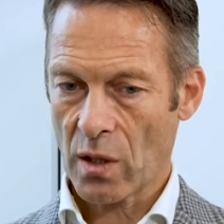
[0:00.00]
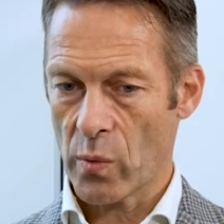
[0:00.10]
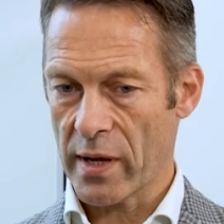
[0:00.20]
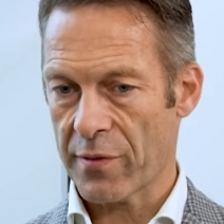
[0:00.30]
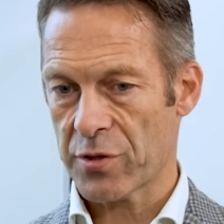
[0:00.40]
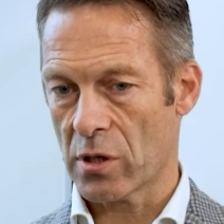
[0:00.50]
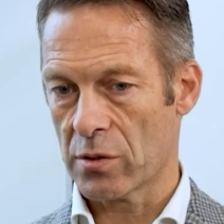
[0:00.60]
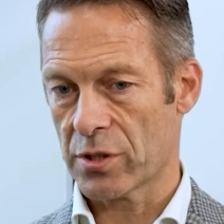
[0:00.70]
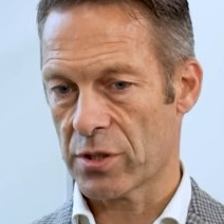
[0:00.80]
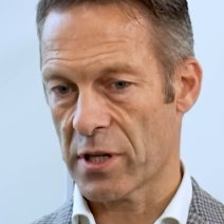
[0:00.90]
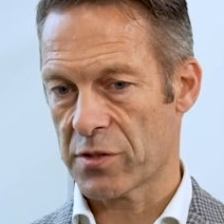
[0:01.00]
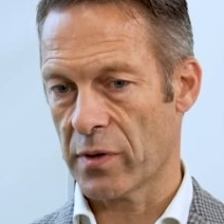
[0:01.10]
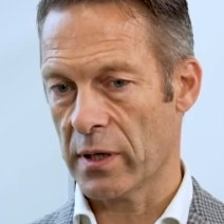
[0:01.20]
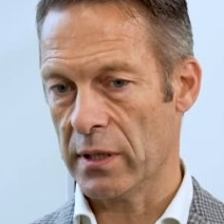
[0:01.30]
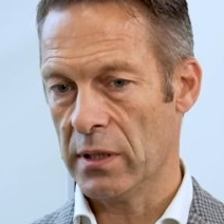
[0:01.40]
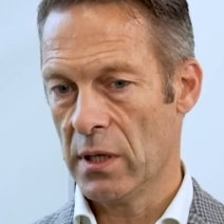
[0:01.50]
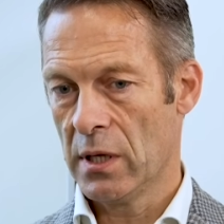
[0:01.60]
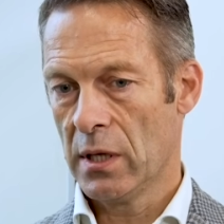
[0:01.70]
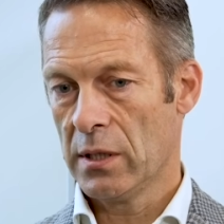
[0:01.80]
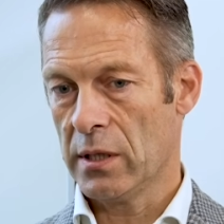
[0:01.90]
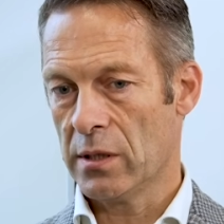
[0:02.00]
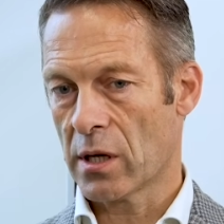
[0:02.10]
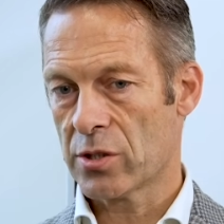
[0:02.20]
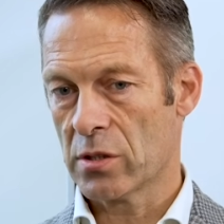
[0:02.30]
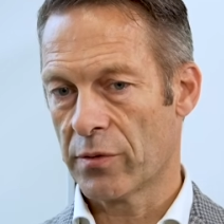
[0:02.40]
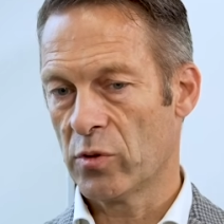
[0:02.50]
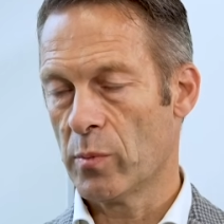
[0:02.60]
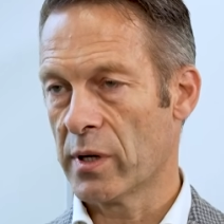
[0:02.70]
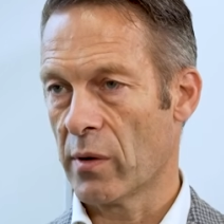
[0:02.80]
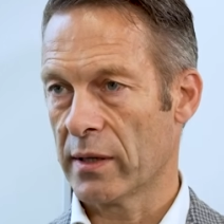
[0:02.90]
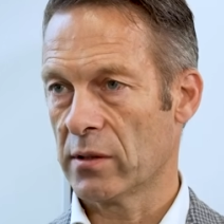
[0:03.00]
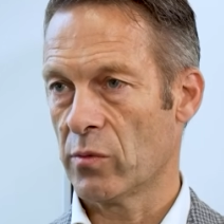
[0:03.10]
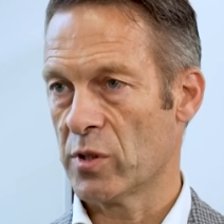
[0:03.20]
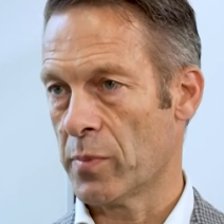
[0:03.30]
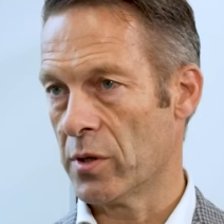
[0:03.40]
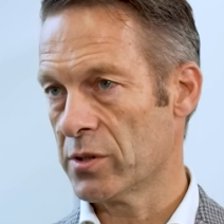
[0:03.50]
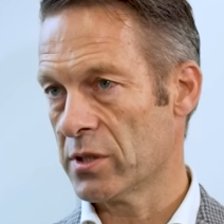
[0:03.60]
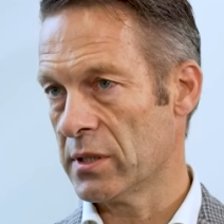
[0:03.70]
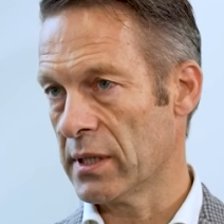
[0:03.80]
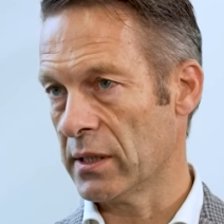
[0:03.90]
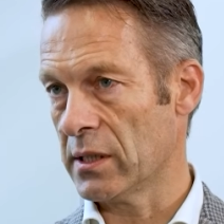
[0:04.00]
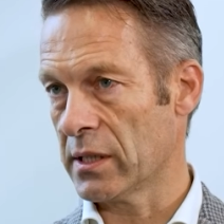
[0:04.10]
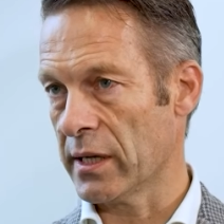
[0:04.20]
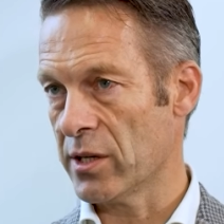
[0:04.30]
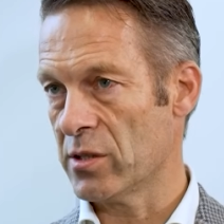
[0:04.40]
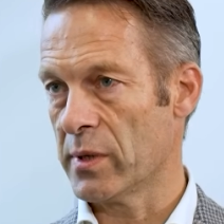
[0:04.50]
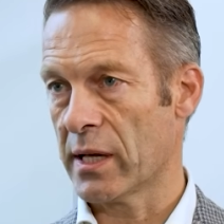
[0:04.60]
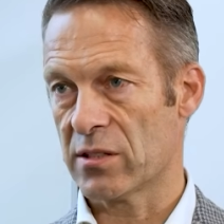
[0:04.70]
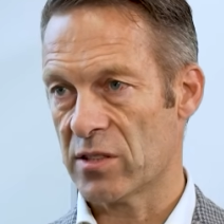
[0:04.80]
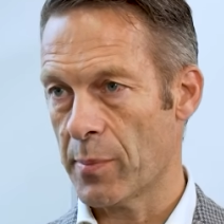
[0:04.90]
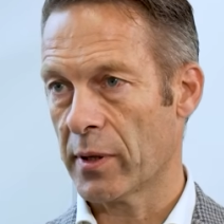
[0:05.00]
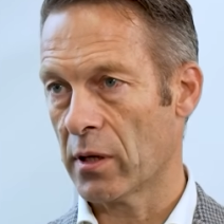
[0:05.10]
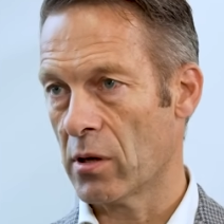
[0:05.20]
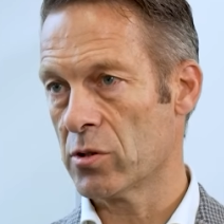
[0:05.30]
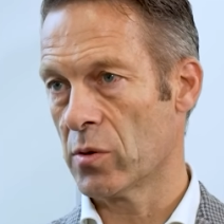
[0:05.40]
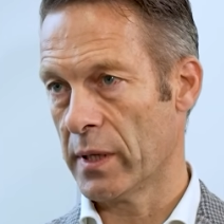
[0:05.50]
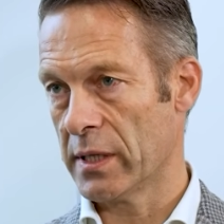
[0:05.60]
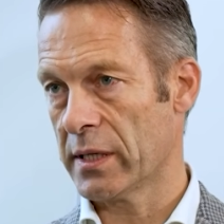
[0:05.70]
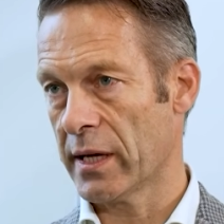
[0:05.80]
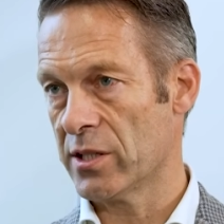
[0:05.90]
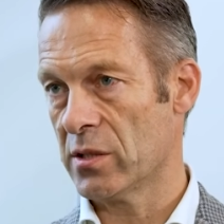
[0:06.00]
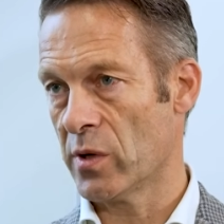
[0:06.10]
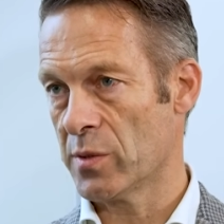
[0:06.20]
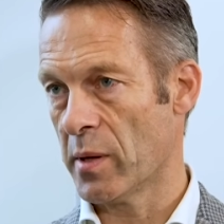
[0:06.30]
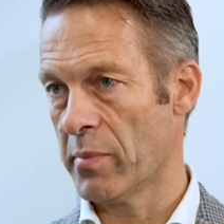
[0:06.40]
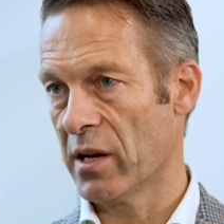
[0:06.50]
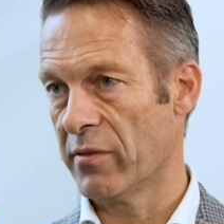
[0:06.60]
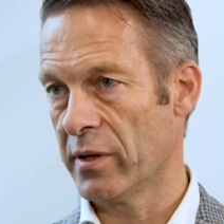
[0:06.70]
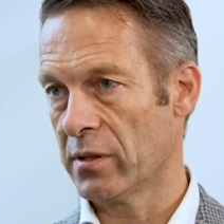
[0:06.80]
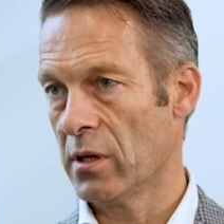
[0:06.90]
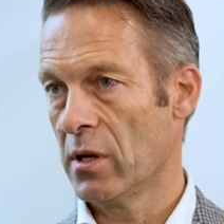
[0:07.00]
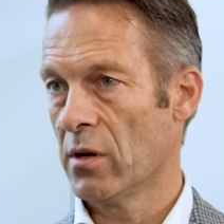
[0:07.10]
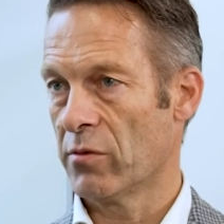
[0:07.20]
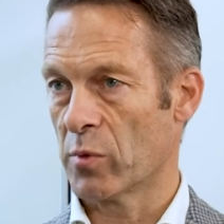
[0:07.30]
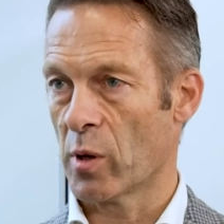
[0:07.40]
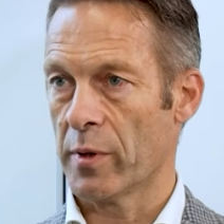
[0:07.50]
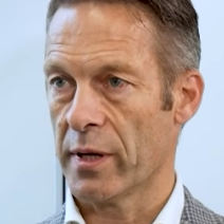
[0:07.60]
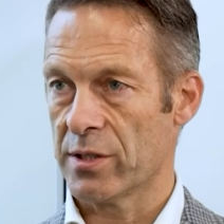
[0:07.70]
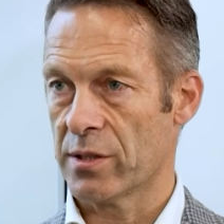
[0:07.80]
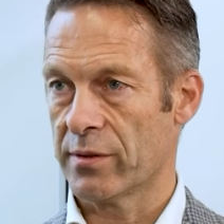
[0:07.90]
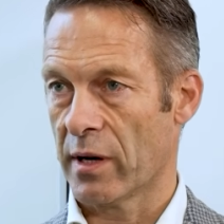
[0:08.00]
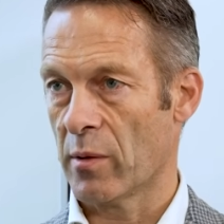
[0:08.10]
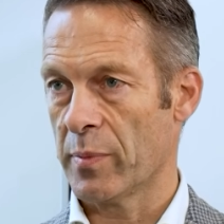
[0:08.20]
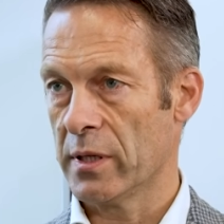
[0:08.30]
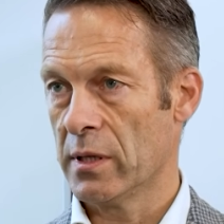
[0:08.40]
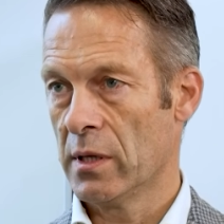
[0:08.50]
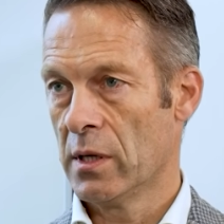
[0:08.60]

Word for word: We have shown successfully the induction of tumor-directed responses in that indication, but that is typically also an indication which may benefit from combination therapy.